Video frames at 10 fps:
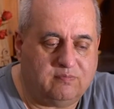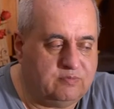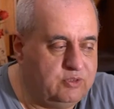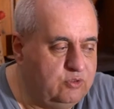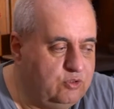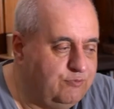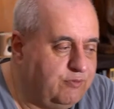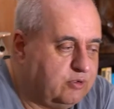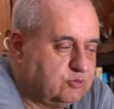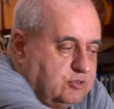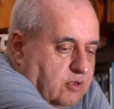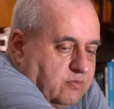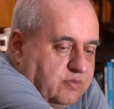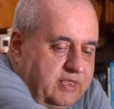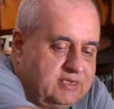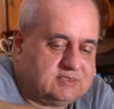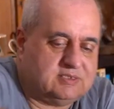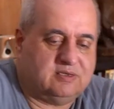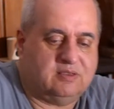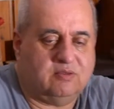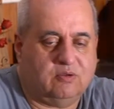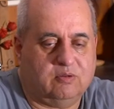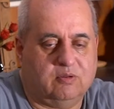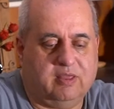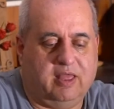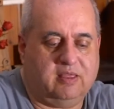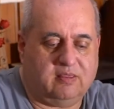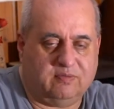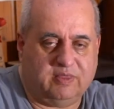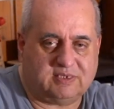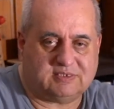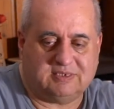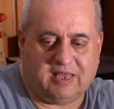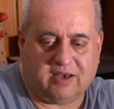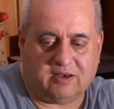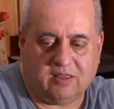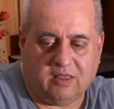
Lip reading: you focus on this, okay, on this, then